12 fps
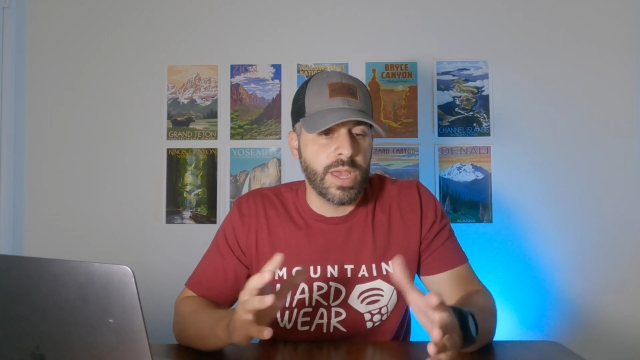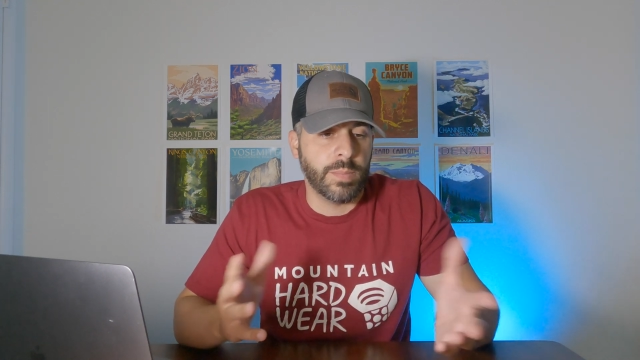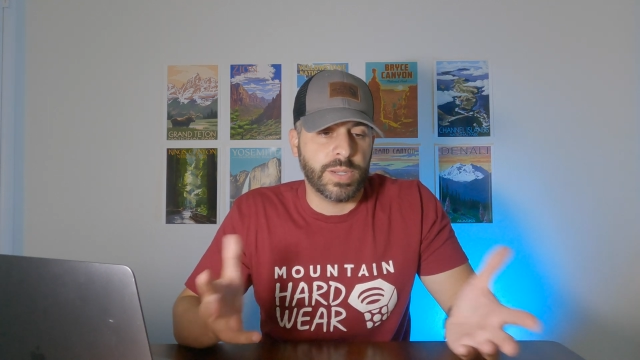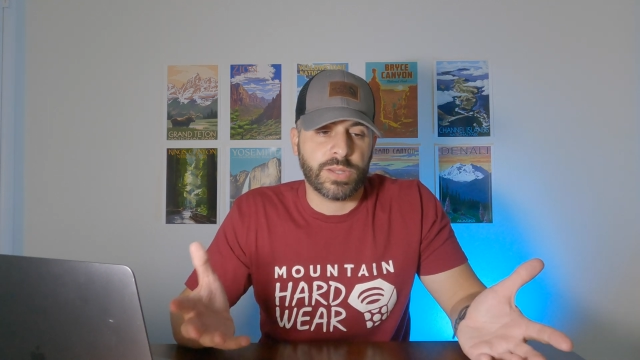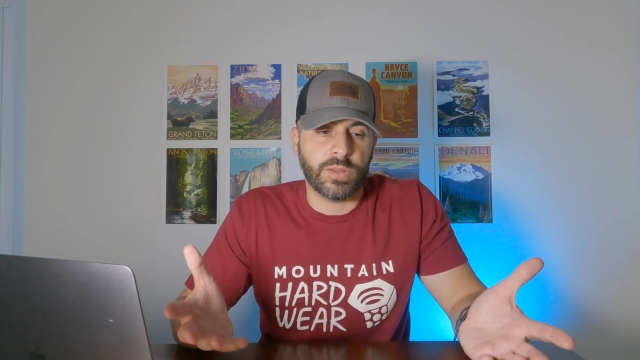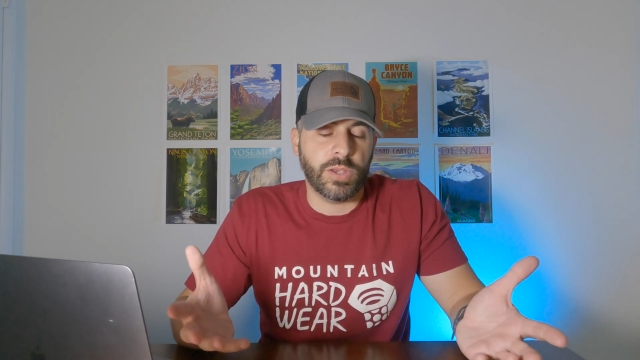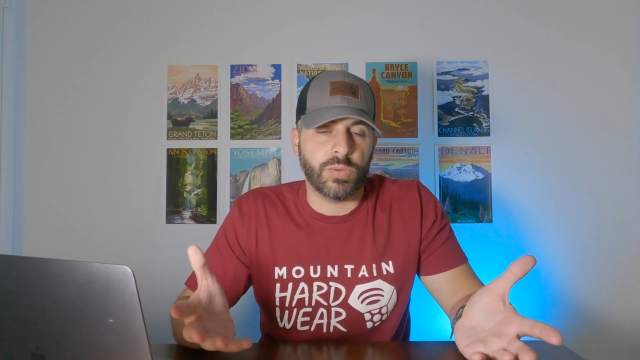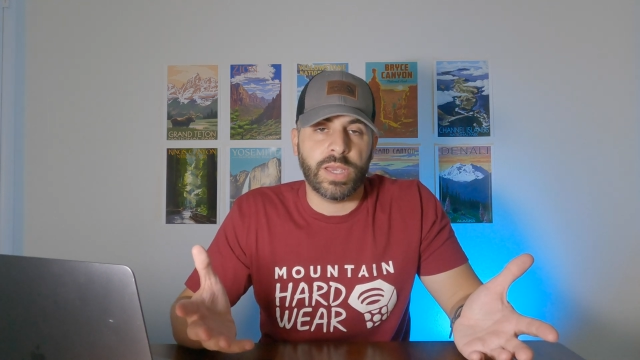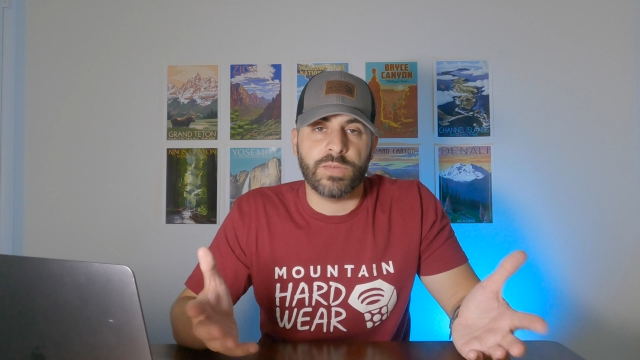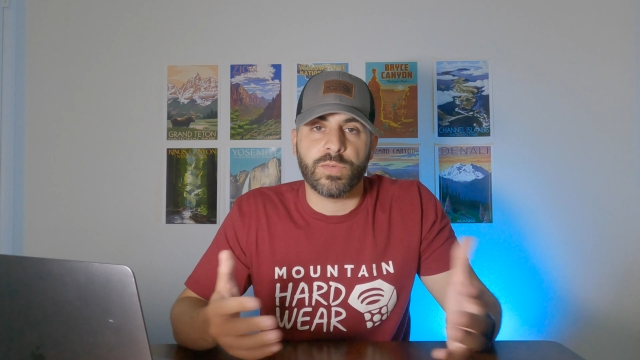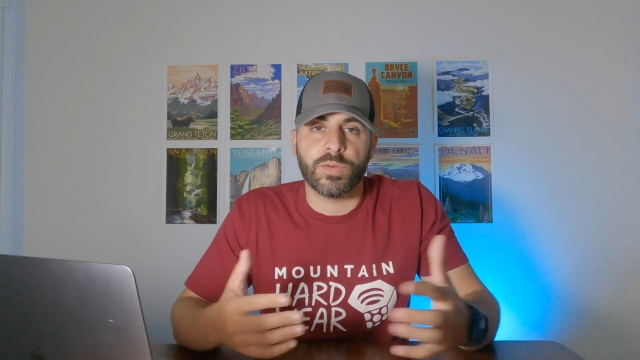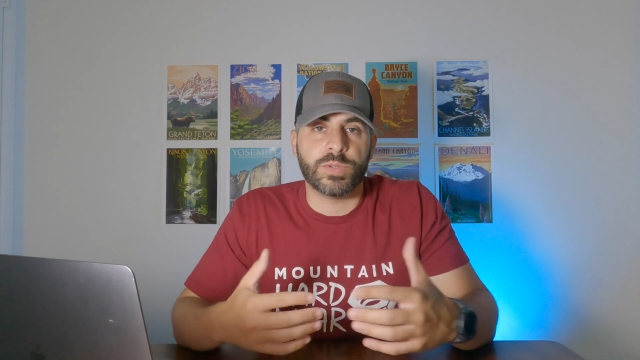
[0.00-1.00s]
particularly
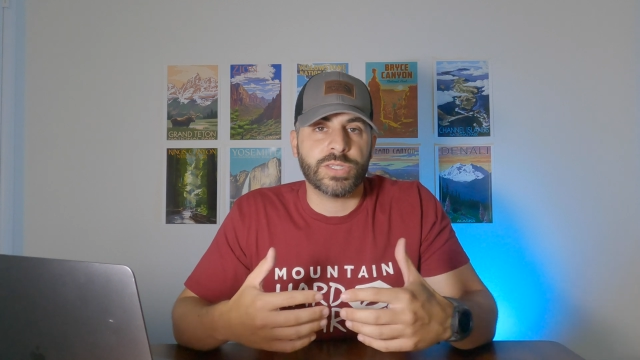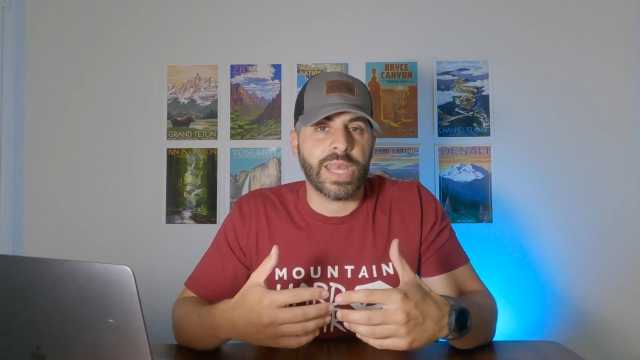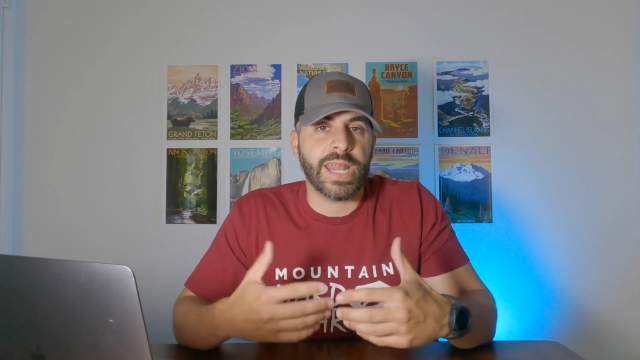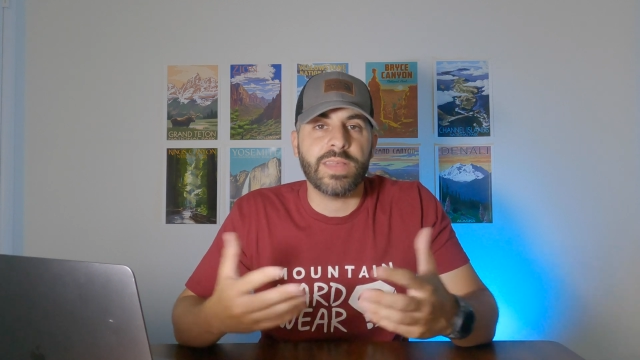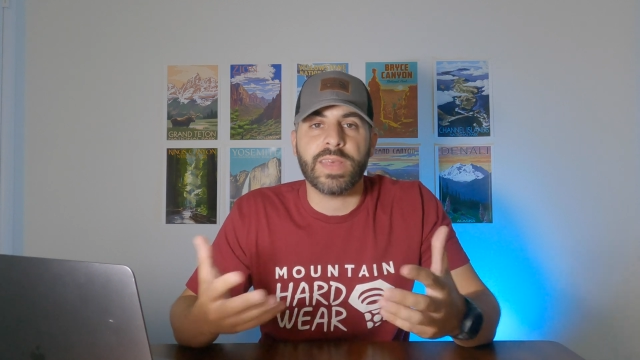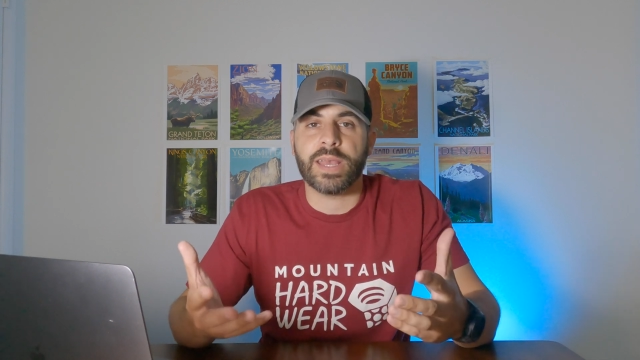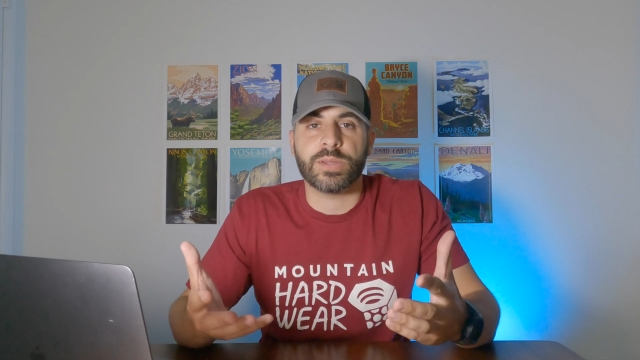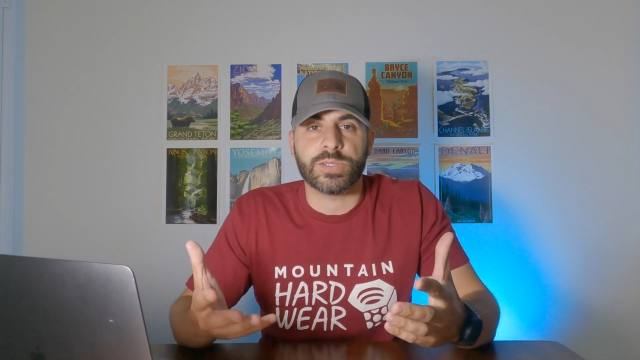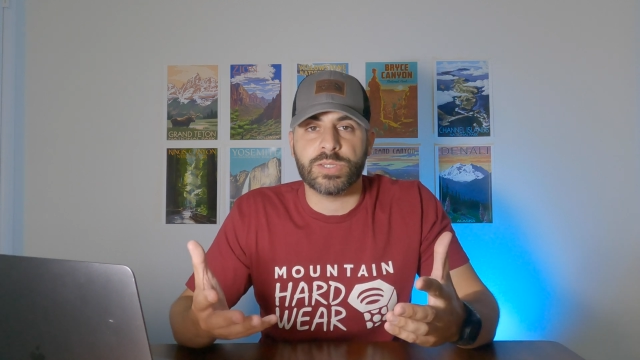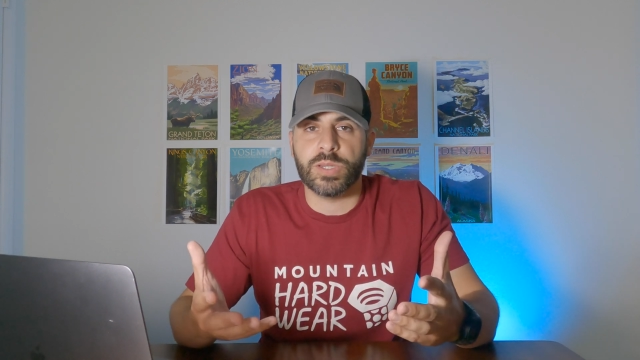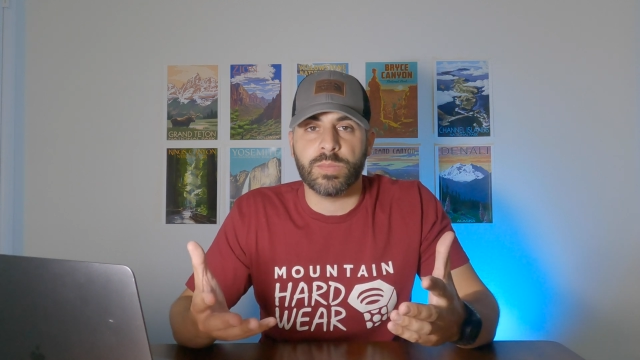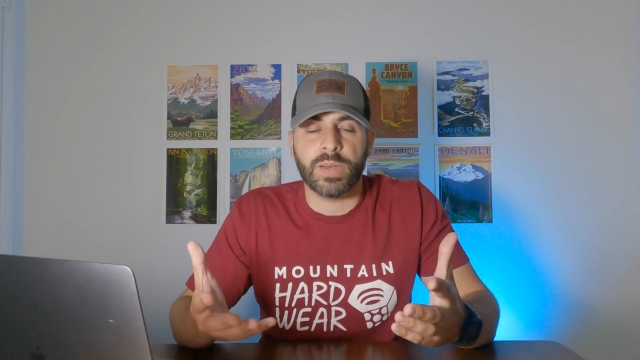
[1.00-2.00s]
great for just anything else
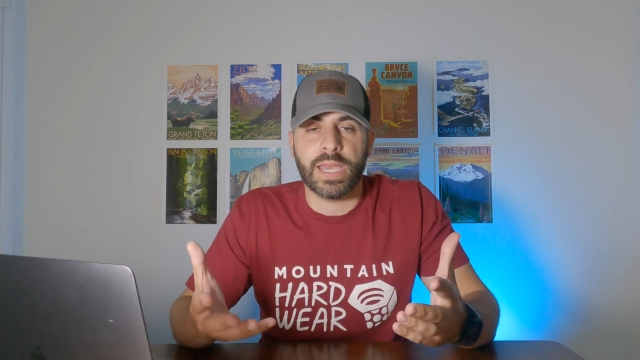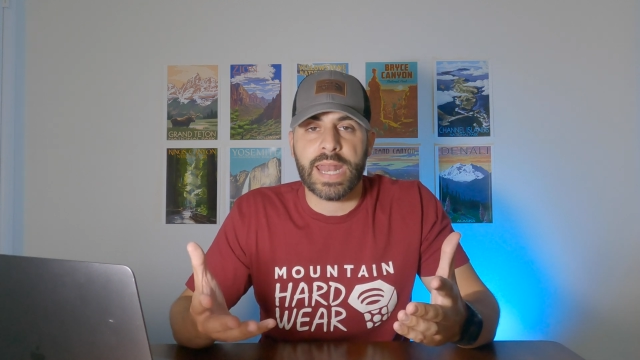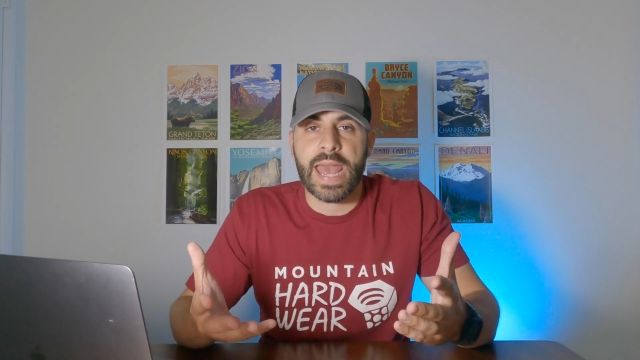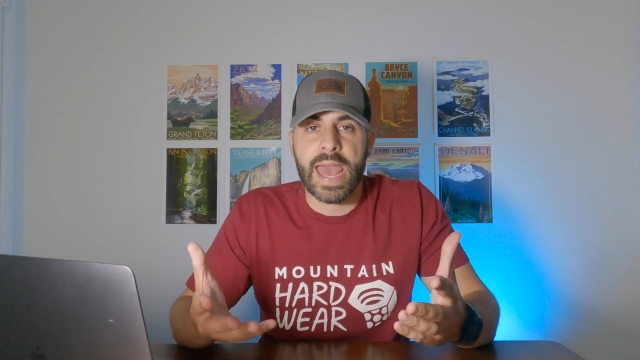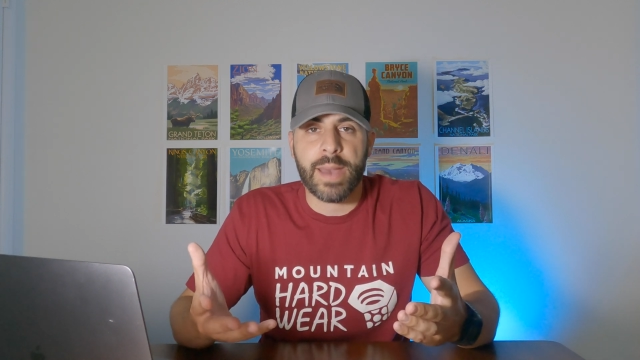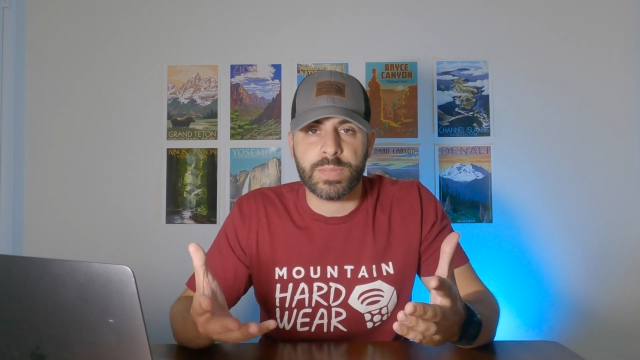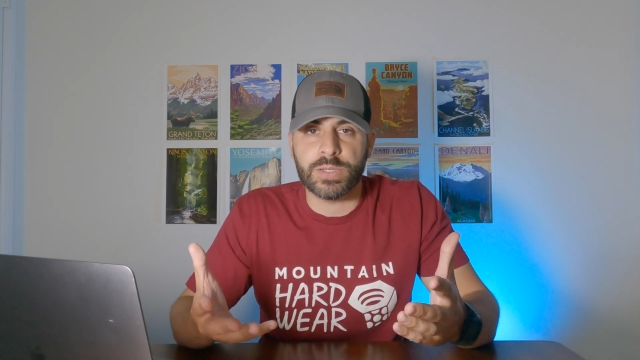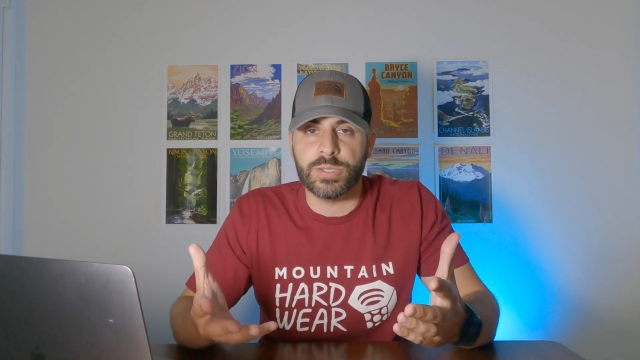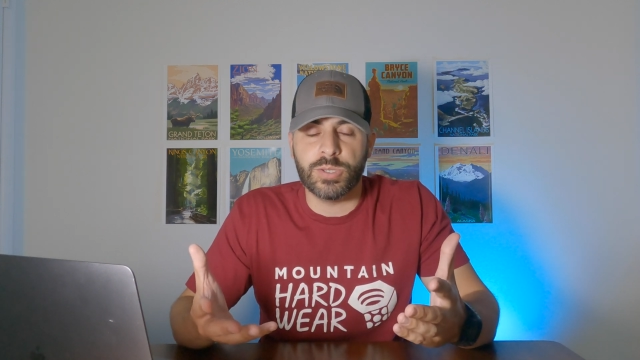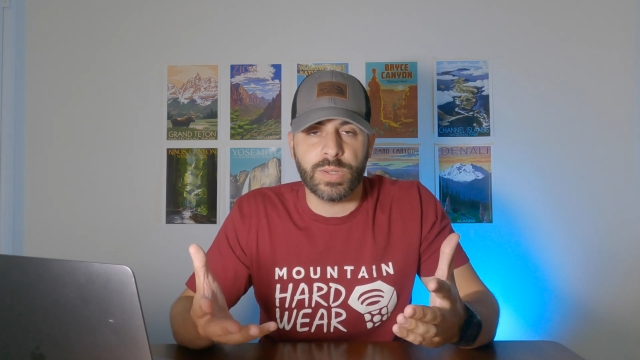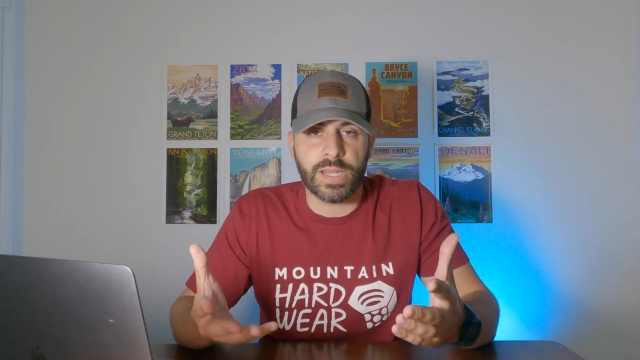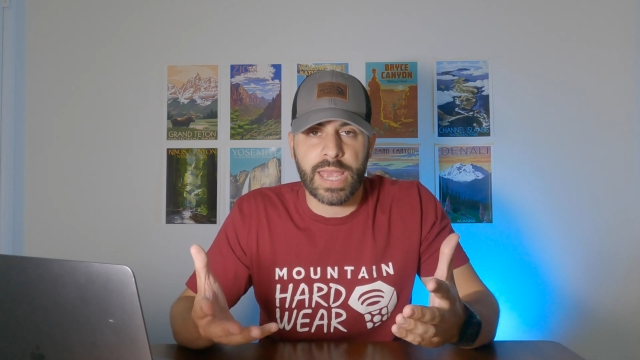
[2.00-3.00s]
that you might happen
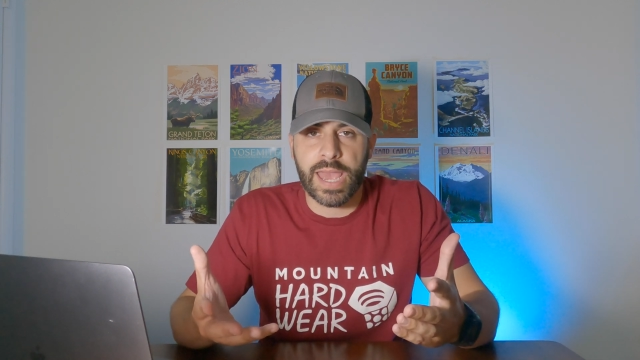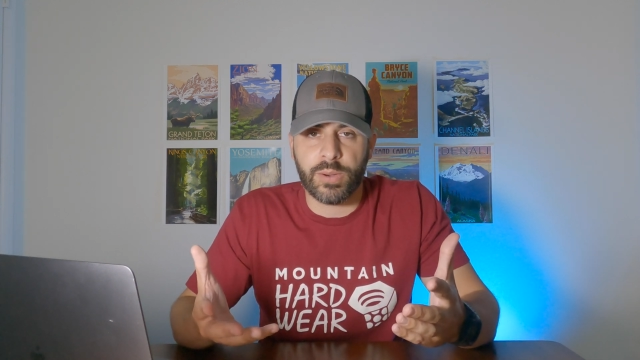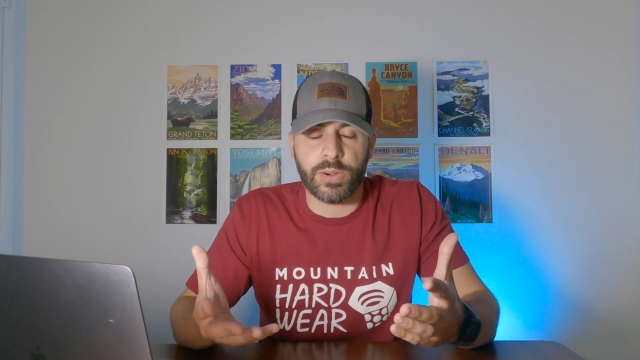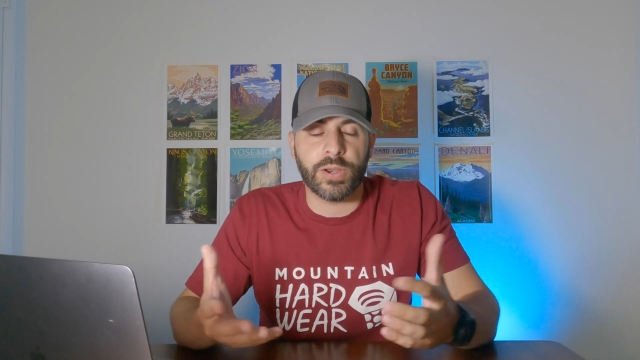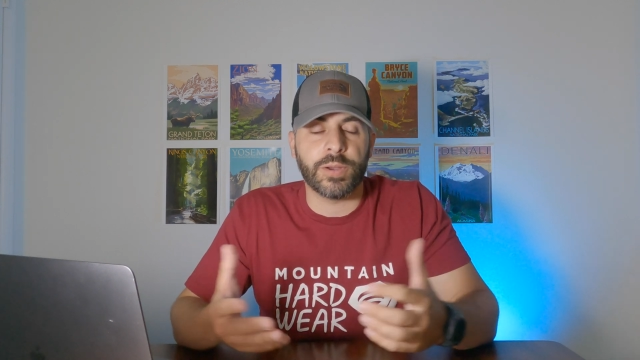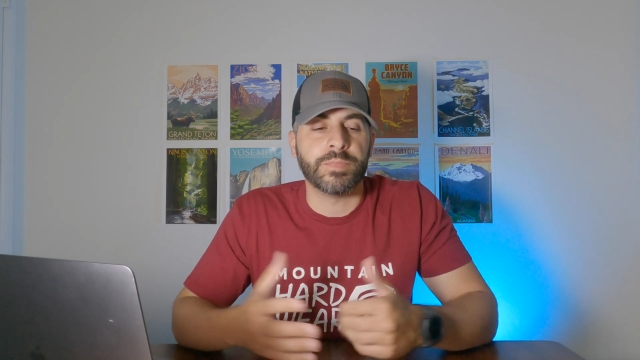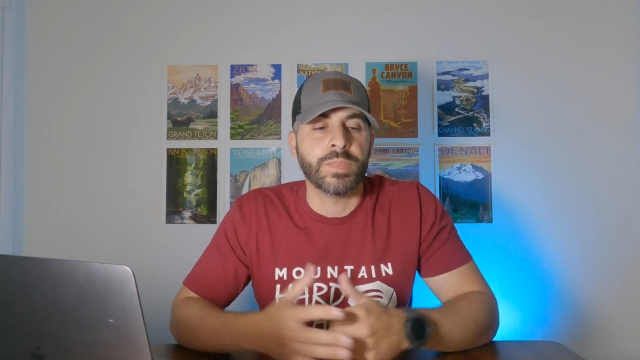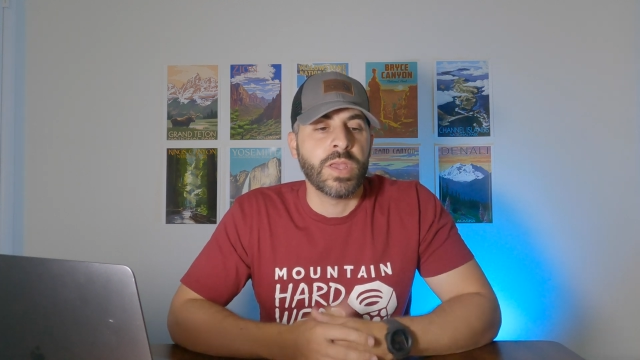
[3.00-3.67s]
to encounter,